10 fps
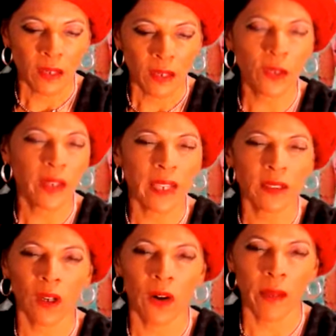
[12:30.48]
two days
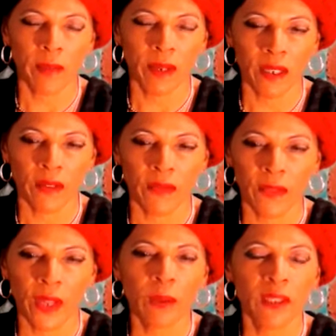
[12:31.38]
ago, I believe,
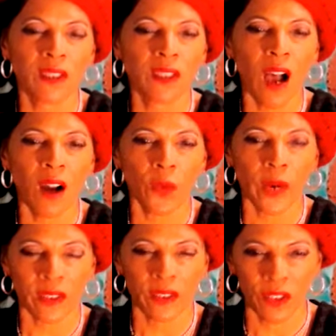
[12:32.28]
there was a dog
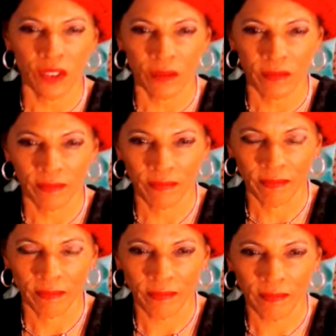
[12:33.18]
rescue
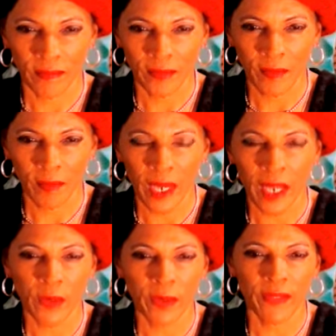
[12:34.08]

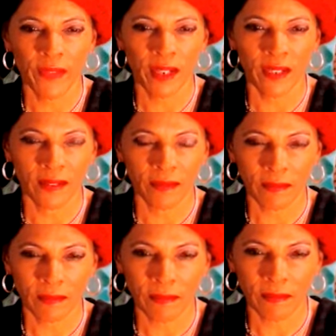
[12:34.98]
in a ravine.
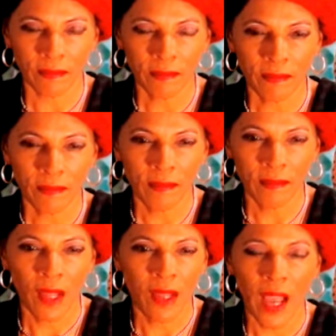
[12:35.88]

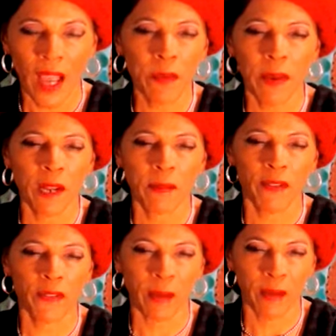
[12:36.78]
Everybody in my
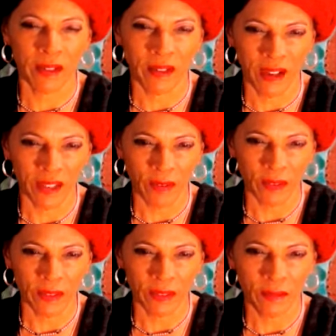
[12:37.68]
family are dog
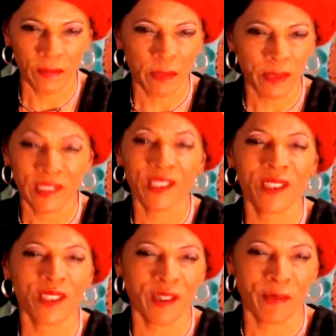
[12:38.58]
lovers, but
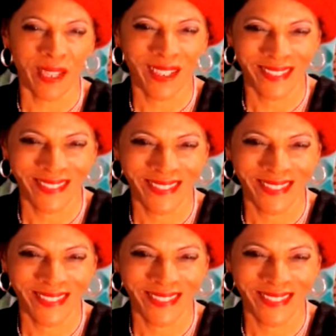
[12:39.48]
particularly me.